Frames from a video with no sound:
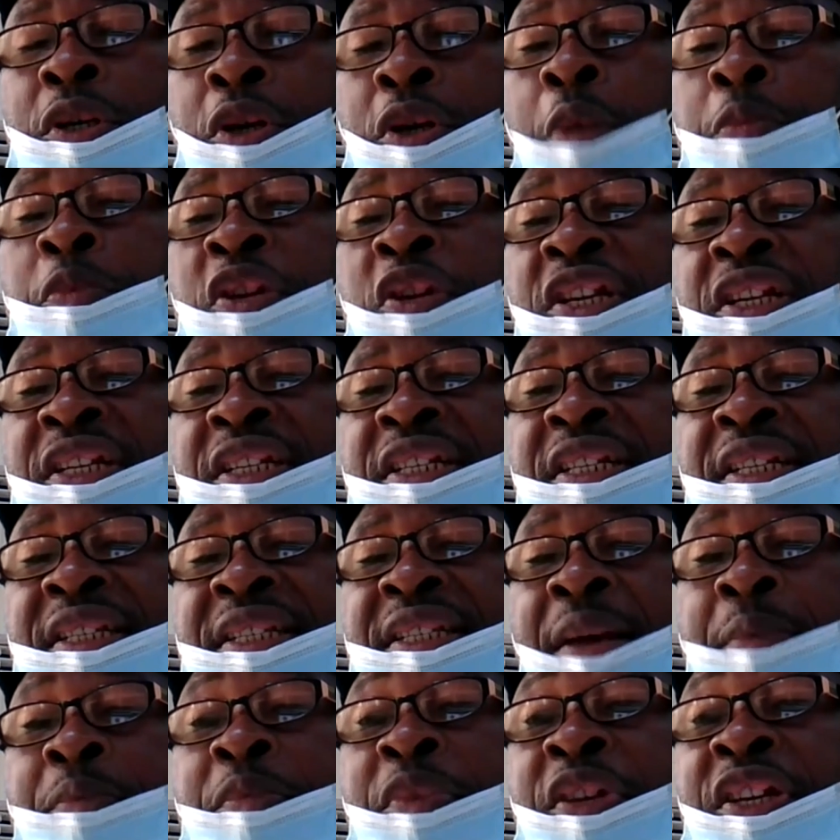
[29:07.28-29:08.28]

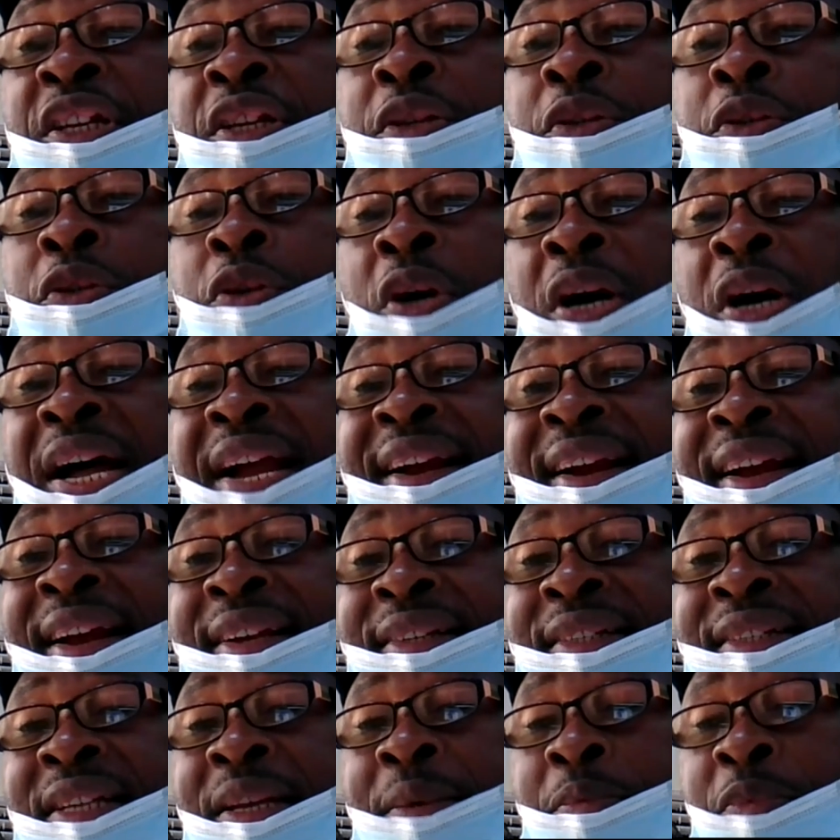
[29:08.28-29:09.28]
communities and begin to
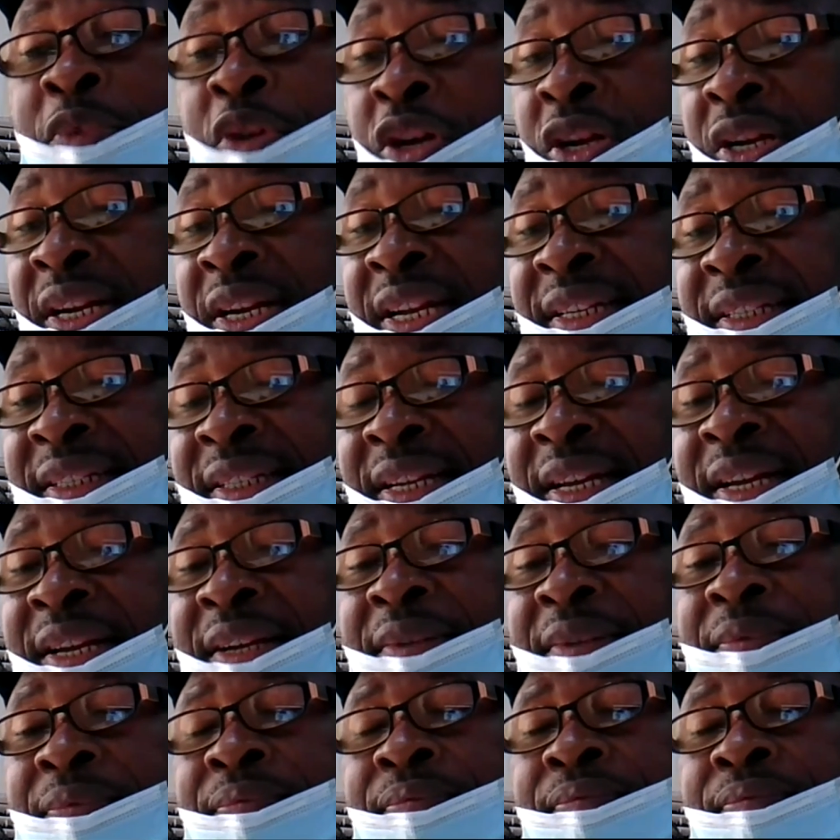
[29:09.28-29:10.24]
harass them. You understand?